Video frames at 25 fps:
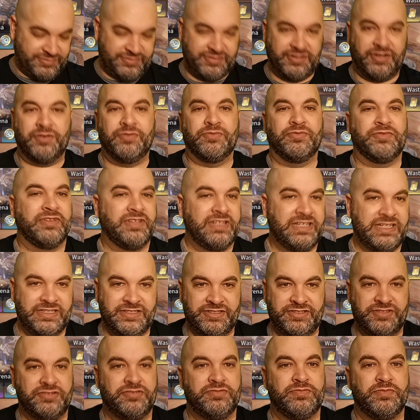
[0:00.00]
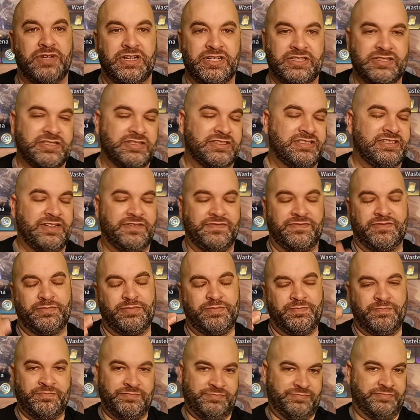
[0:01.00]
don't really do much except for
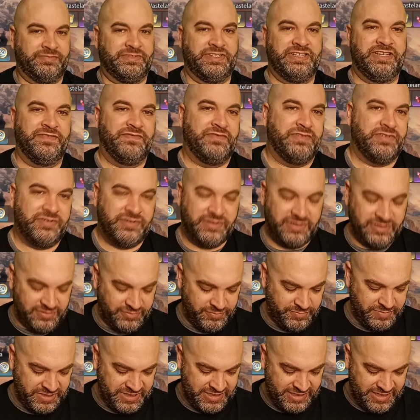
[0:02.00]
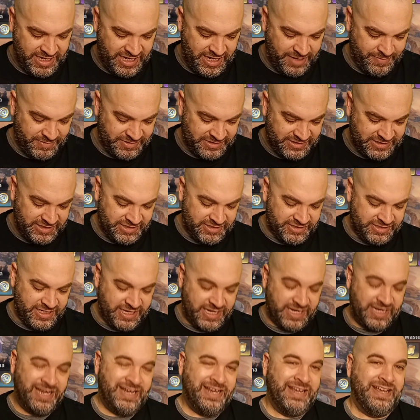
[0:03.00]
give you a little bit of diamonds each
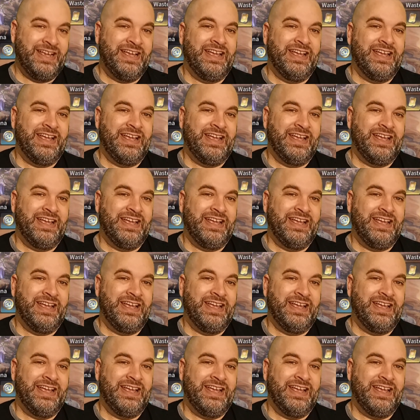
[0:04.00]
day.